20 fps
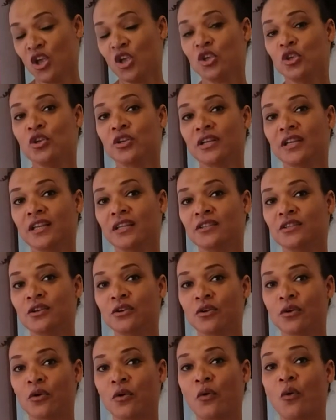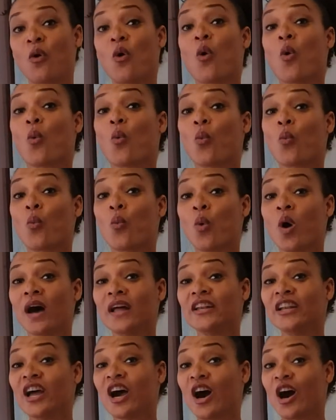you need to know what
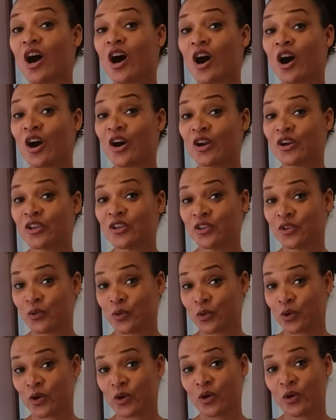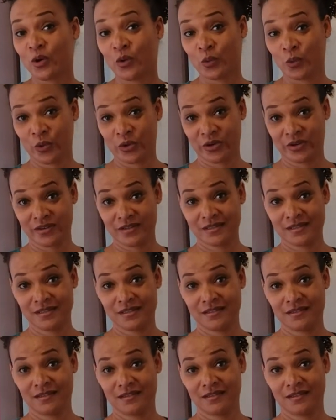are your
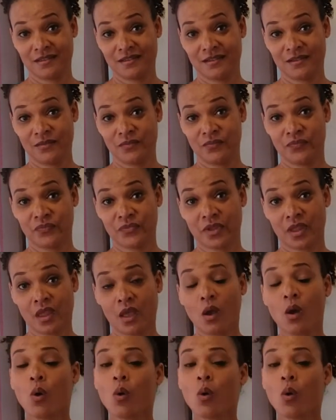orders.